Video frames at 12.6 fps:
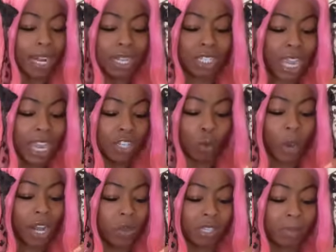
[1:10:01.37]
to change or
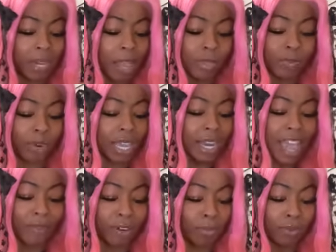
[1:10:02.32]
waiting on something that was
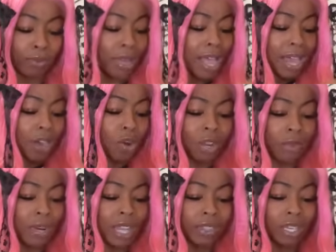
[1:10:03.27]
inevitable or
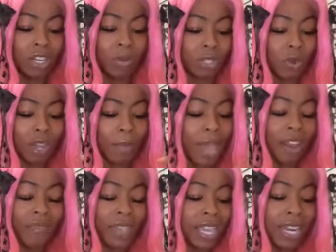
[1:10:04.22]
nothing good was gonna come out
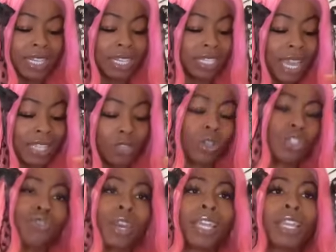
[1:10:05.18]
of it. And it's just like
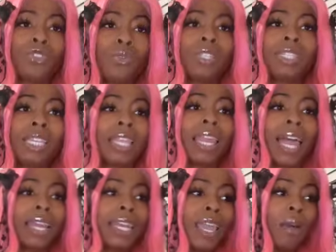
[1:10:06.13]
sources trying to get you to see that
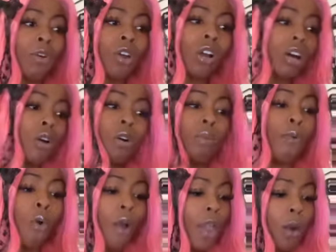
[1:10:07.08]
like damn girl or
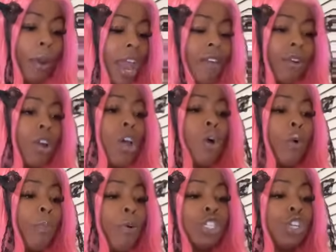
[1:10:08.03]
boy or whatever. We're
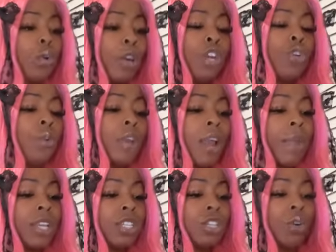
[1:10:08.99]
pushing you in a new
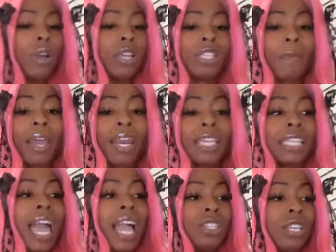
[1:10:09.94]
direction towards somebody that's
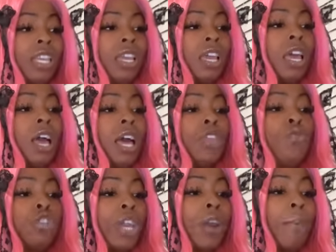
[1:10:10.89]
actually you
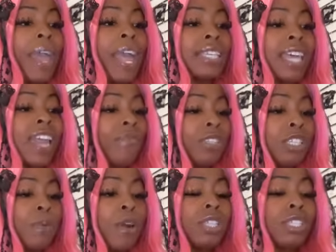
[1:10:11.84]
share a past life with this
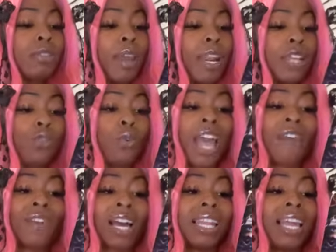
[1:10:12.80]
person, somebody that you're gonna have
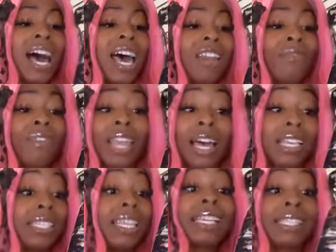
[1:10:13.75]
like a lot of it
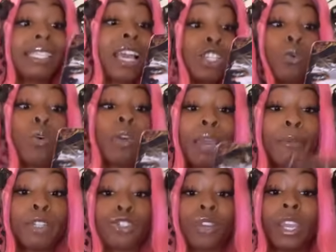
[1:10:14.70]
says sexual
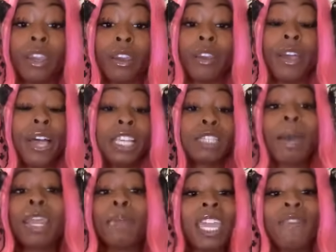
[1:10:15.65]
chemistry here.
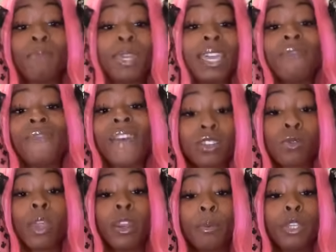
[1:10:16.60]
Somebody may even be
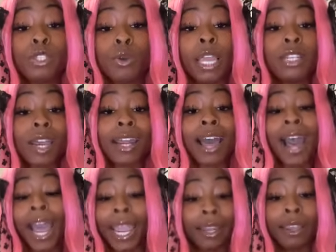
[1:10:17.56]
infatuated with you and they trying to
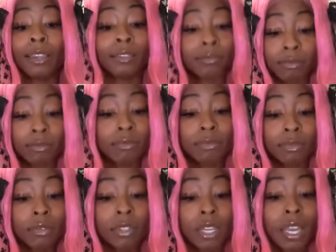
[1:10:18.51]
hide it.
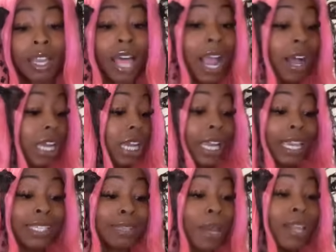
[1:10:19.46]
I, I
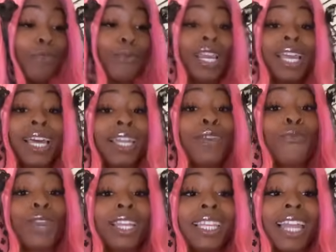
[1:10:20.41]
get somebody really,
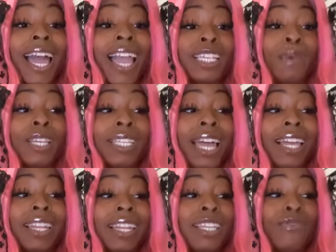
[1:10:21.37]
really like, especially like
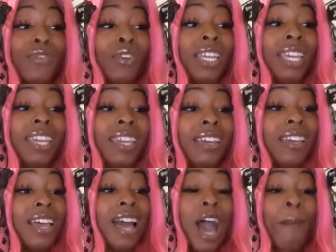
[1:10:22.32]
lustfully,
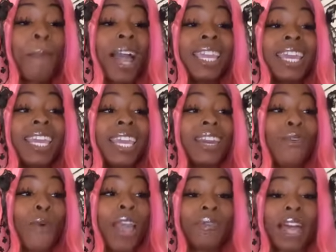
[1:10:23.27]
I'm not getting in a
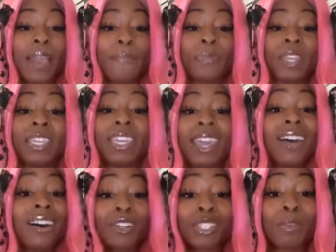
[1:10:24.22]
way of like,
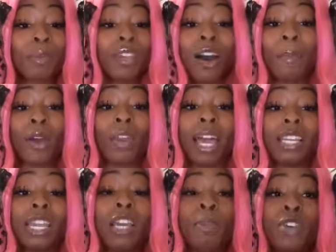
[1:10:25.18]
yeah, some of y'all, I'm not gonna lie,
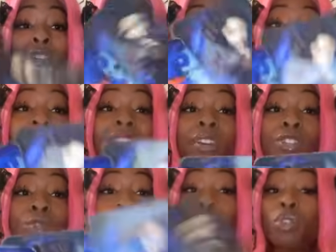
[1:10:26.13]
they could be trying to like manifest
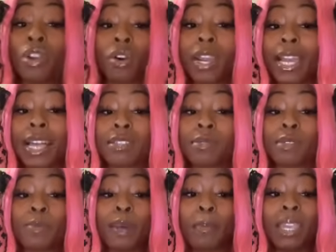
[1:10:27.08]
you through their orgasms,
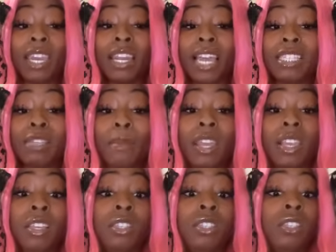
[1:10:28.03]
but I'm getting like somebody
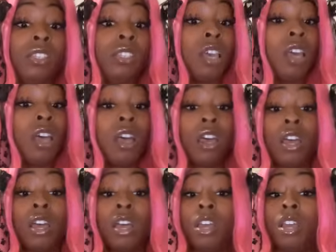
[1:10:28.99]
is
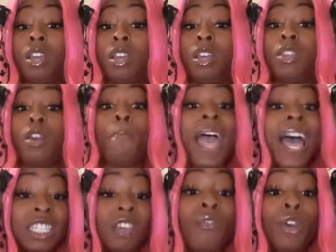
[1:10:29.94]
their
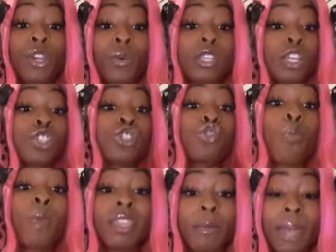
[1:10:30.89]
passion for you is
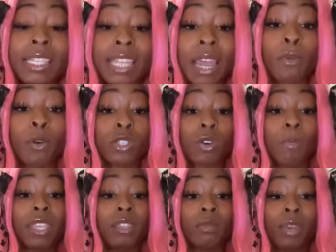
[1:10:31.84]
consuming them. That's damn near what's gonna
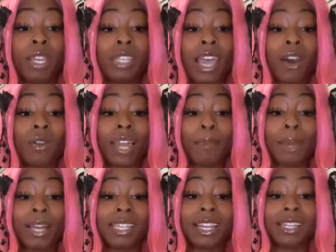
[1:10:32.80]
make them reach out. Like I'm
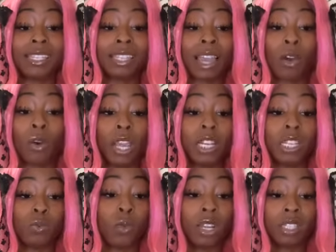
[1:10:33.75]
not saying it's just like, oh, they
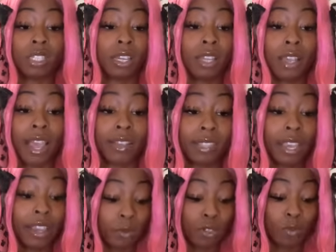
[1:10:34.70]
just want to have
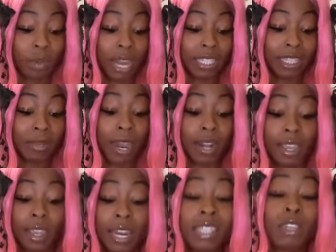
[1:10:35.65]
sex with you, but like
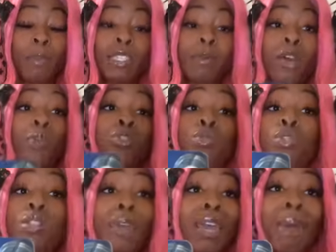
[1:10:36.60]
somebody, and this could be somebody who's used
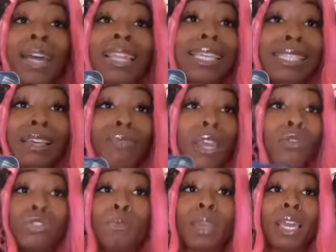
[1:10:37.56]
to being by themselves. They
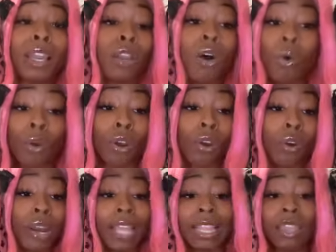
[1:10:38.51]
used to being a loner, or
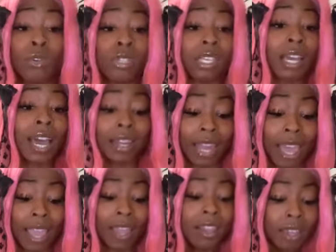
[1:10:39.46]
like they used to kind of like.